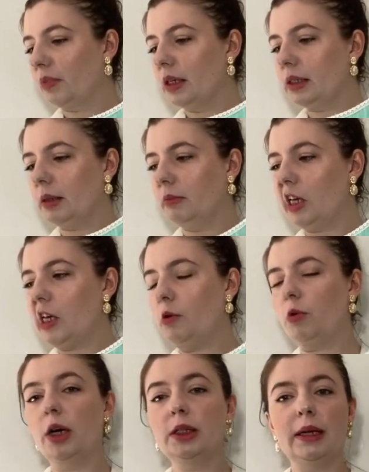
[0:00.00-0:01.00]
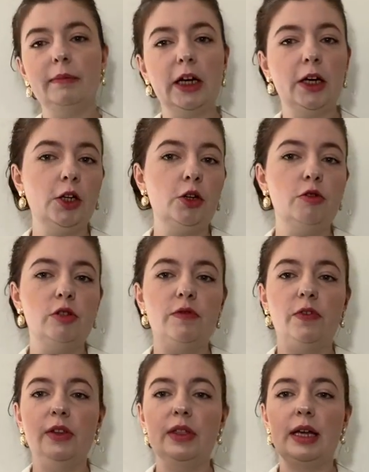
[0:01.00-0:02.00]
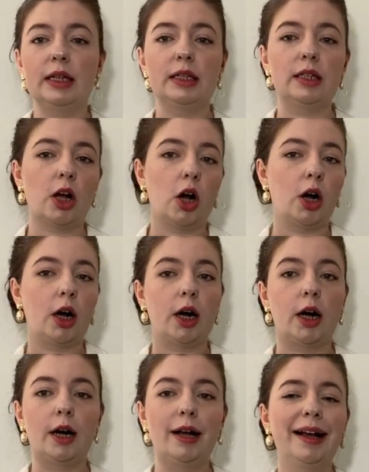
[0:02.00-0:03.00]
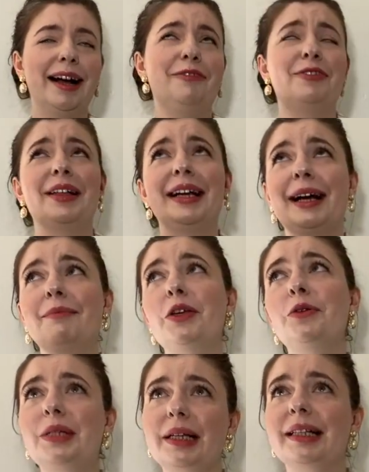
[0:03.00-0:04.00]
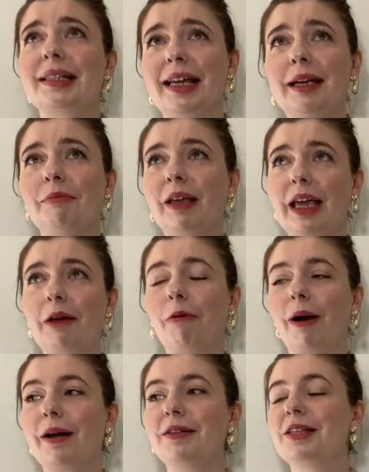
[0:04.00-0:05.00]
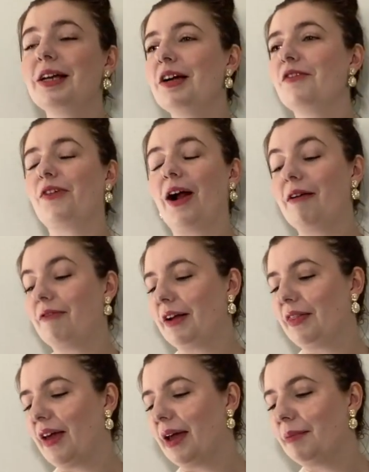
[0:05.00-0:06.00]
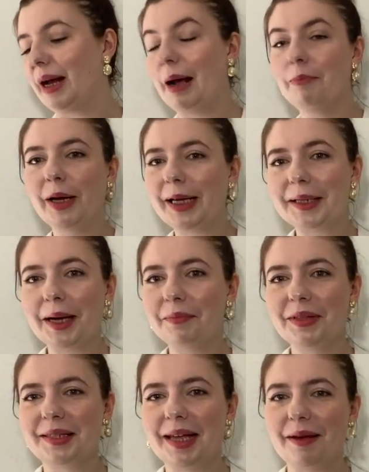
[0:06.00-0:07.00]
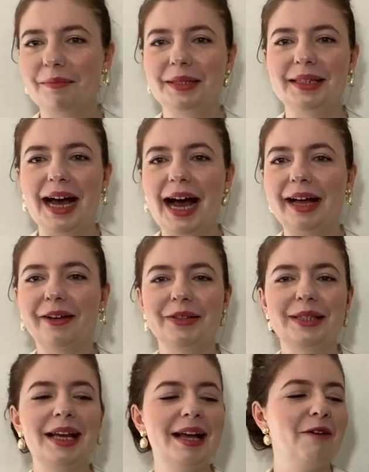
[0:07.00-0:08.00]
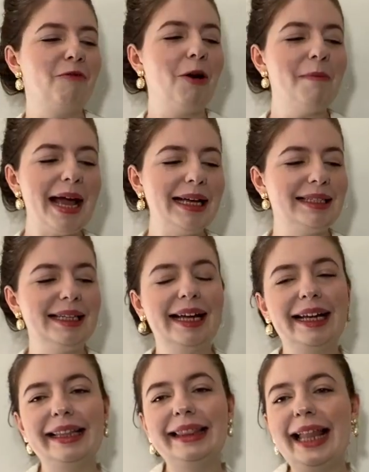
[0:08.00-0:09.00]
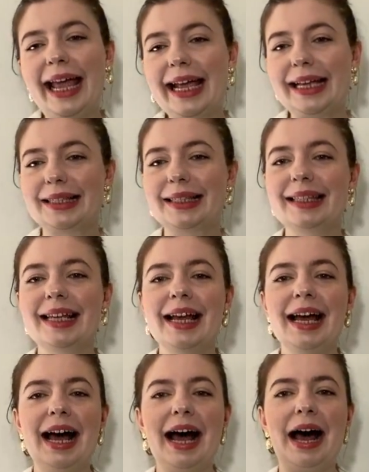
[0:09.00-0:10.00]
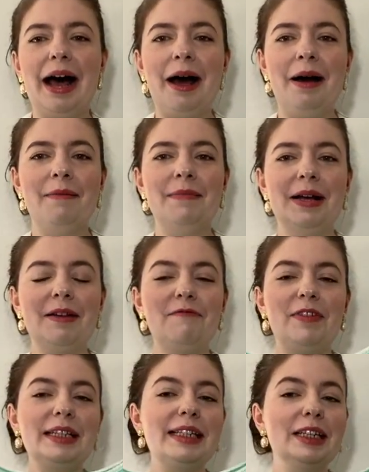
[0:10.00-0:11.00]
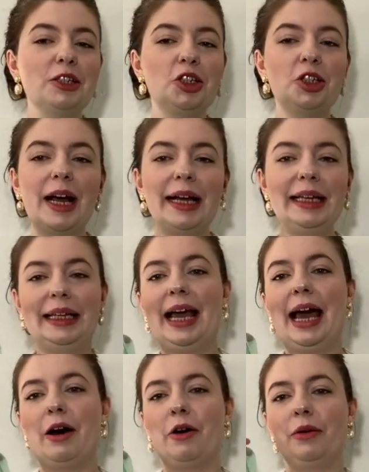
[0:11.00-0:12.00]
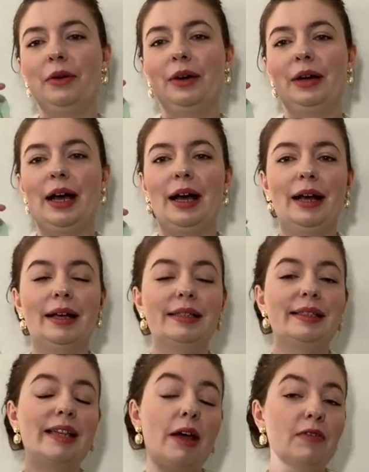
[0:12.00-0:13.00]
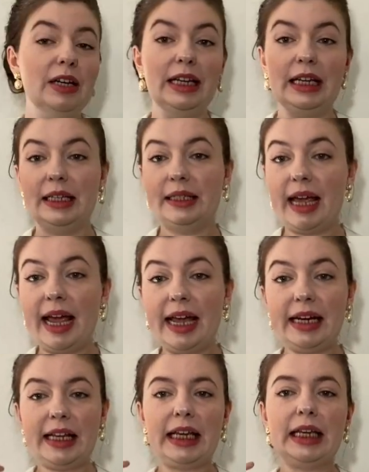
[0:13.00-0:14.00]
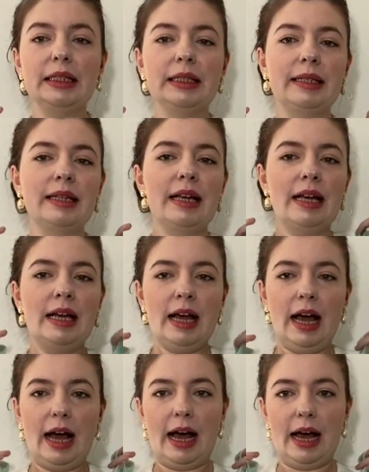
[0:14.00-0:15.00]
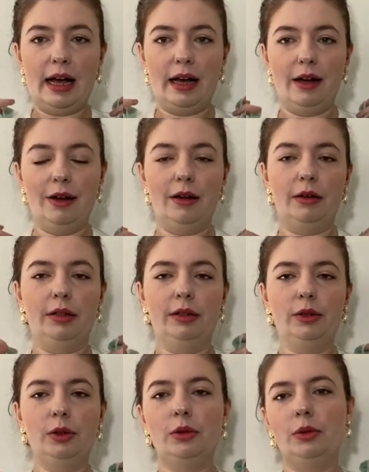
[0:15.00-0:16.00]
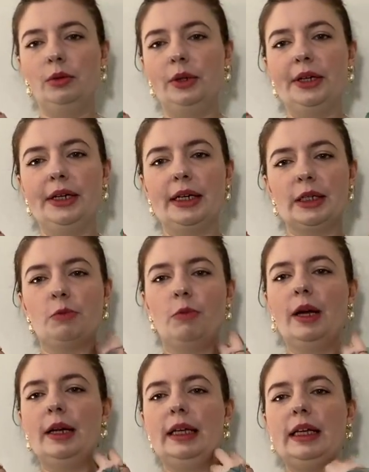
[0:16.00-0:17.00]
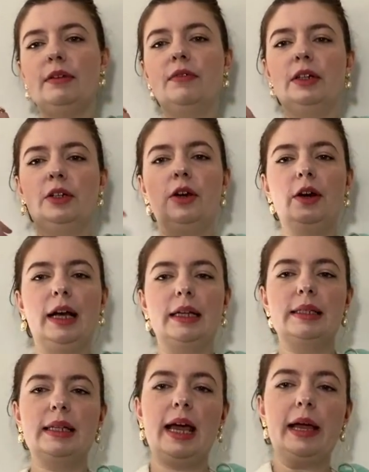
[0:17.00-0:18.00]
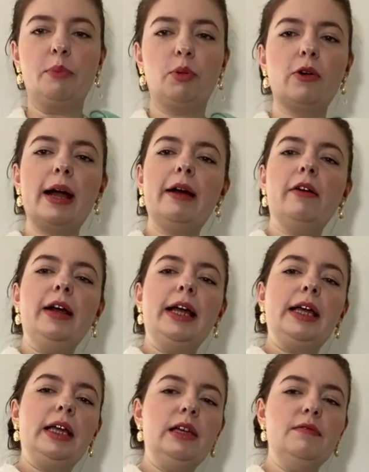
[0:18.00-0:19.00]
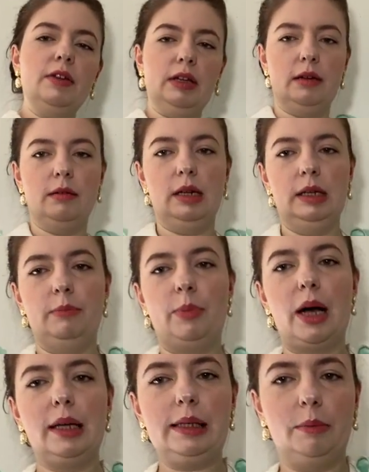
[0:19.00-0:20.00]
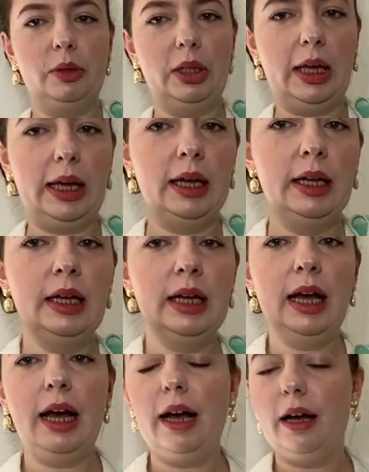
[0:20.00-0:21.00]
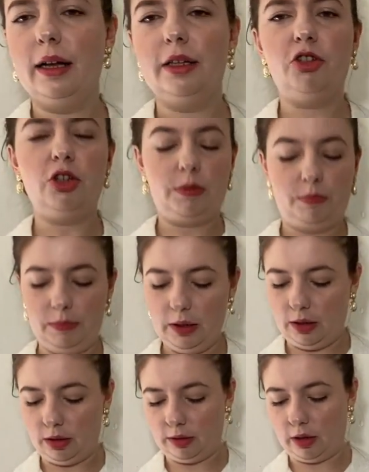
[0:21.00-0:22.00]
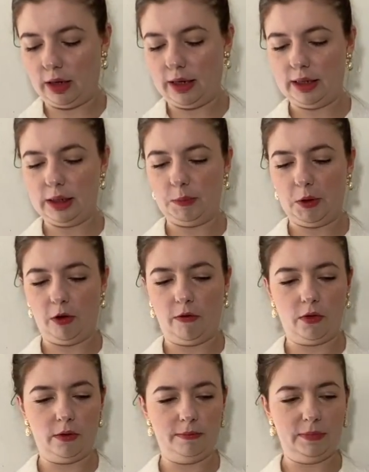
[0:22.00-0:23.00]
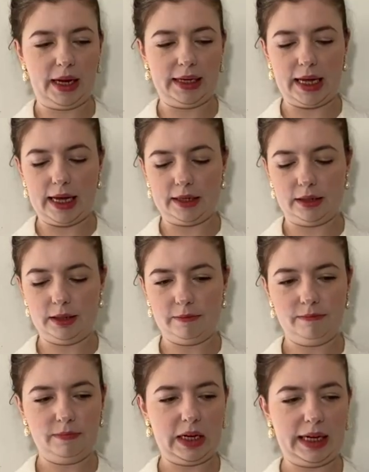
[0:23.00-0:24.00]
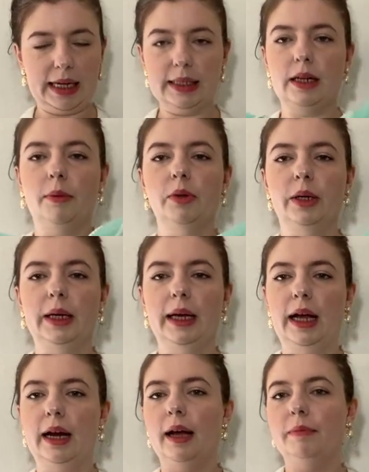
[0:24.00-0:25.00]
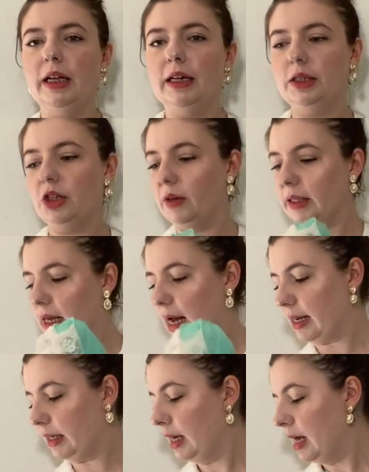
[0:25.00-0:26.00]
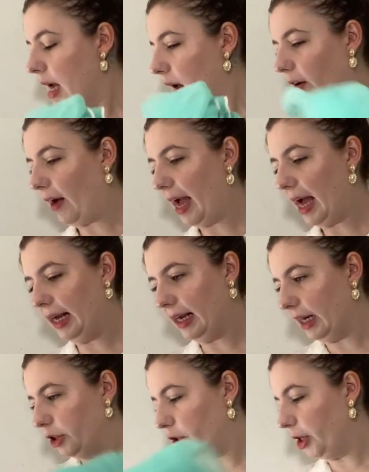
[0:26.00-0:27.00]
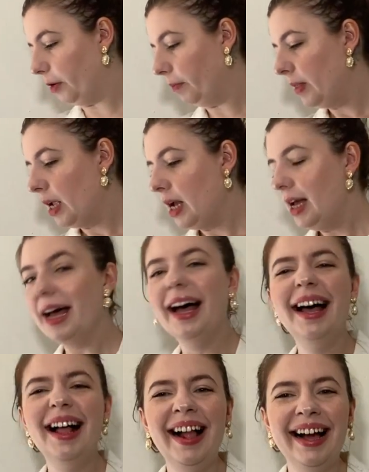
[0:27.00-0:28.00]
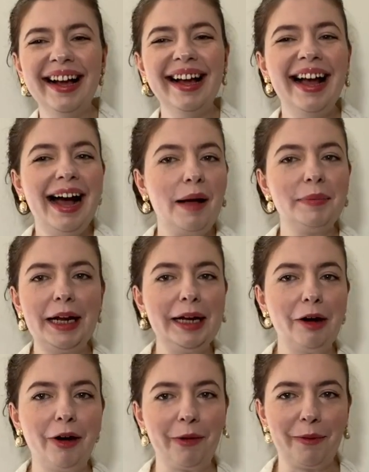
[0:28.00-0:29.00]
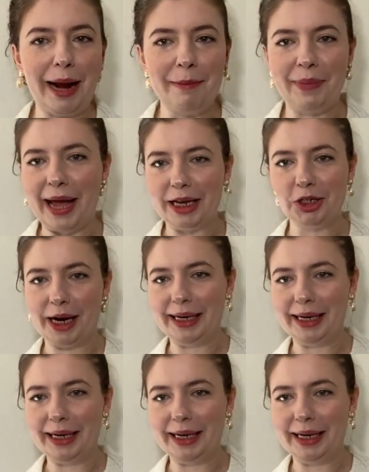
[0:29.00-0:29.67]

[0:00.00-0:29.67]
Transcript: Some keywords I'm going to use for this are, I feel like I'm using the same keywords for everything, but I'm picking up the same styles. Romantic, lace, vintage nightgown, 70s, 80s. Oh goodness, what even could I say? Prairie even, possibly. It's just, oh God, it's beautiful. I can't stop looking at it. I'm getting so excited. Okay, I gotta chill. I'm getting on a rampage.